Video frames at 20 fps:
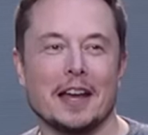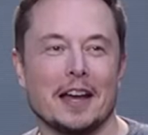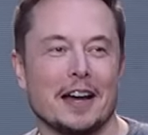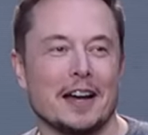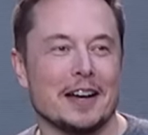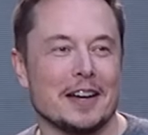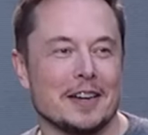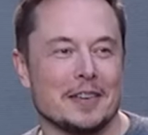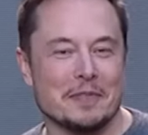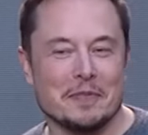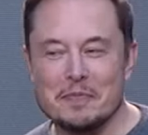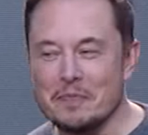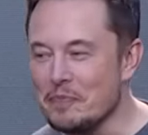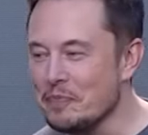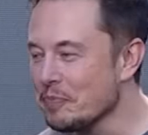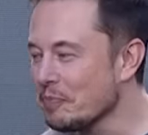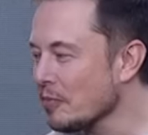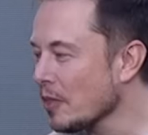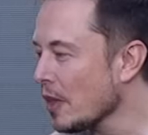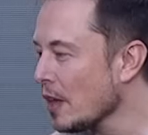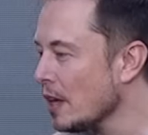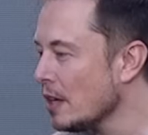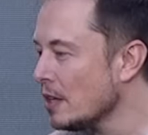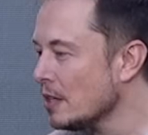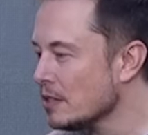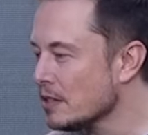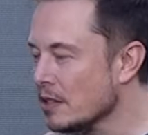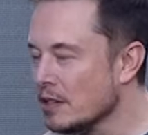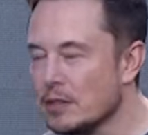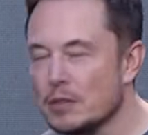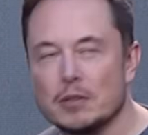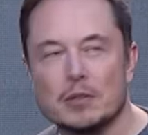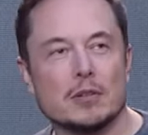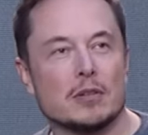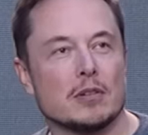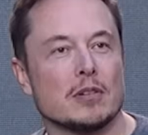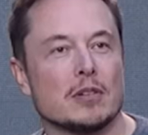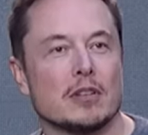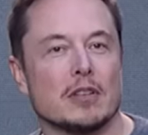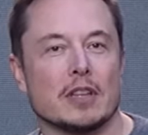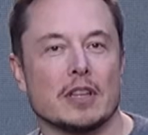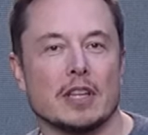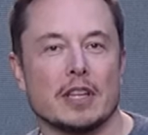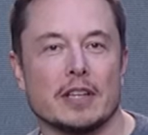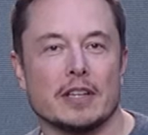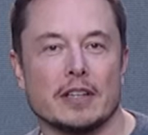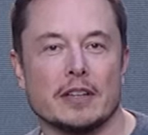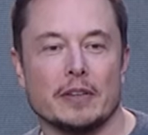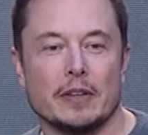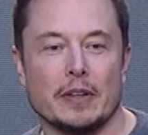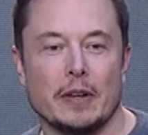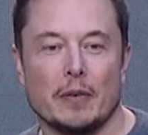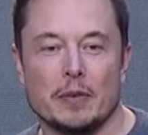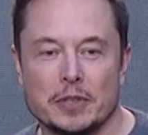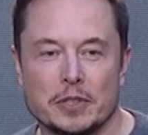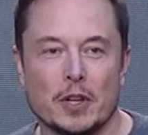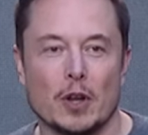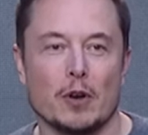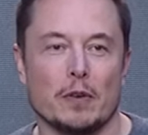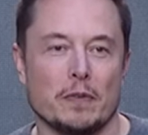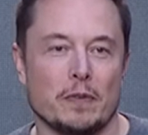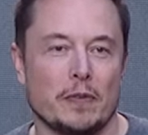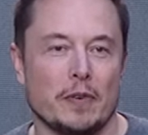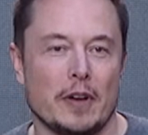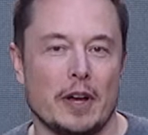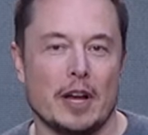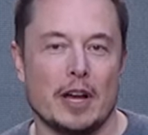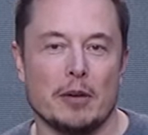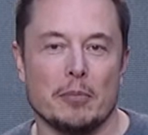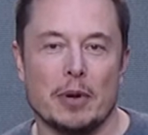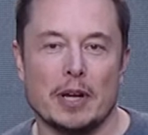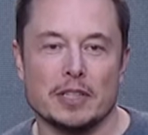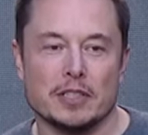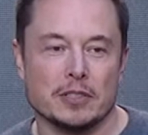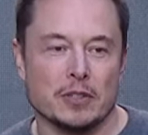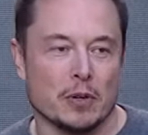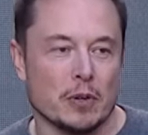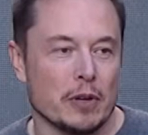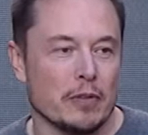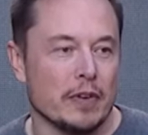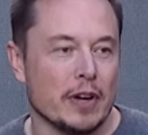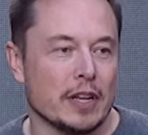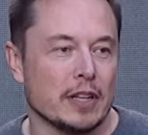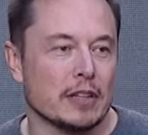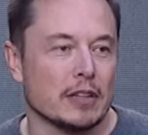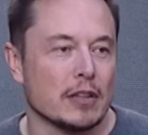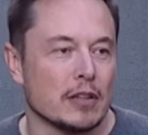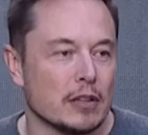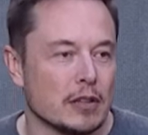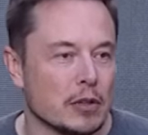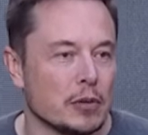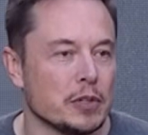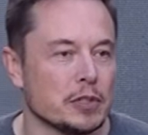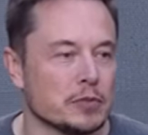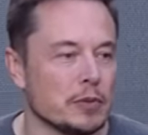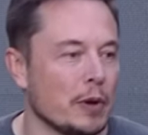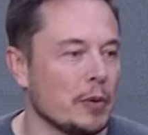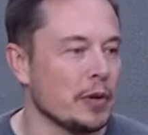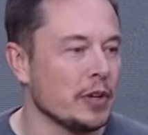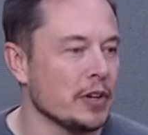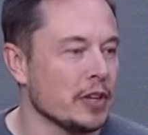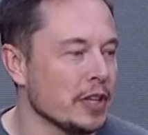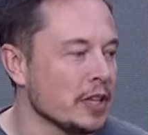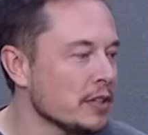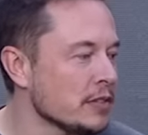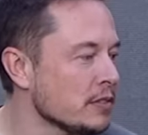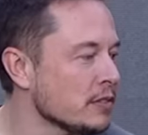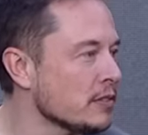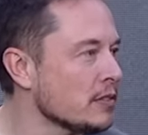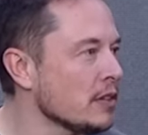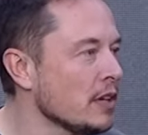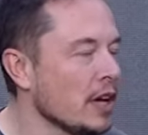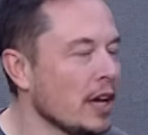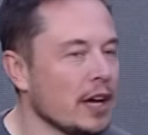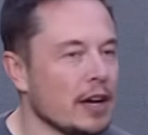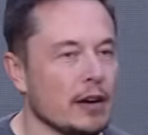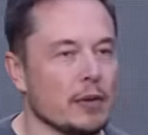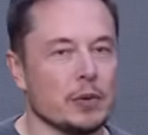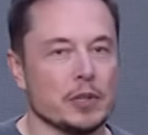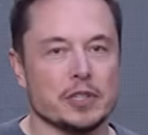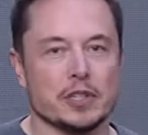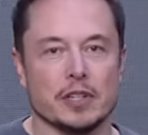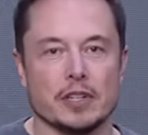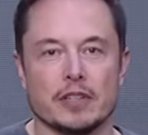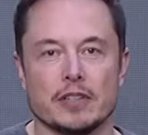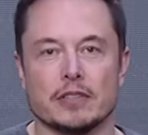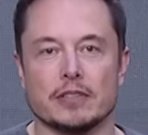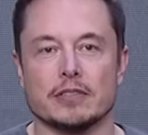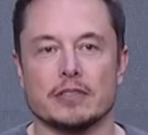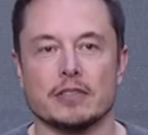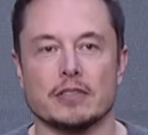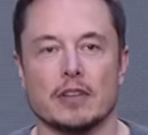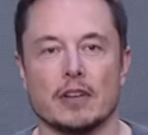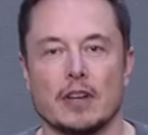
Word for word: Um, so the, I will start off uh, by just talking about the, the reason why we're doing this, uh, which is,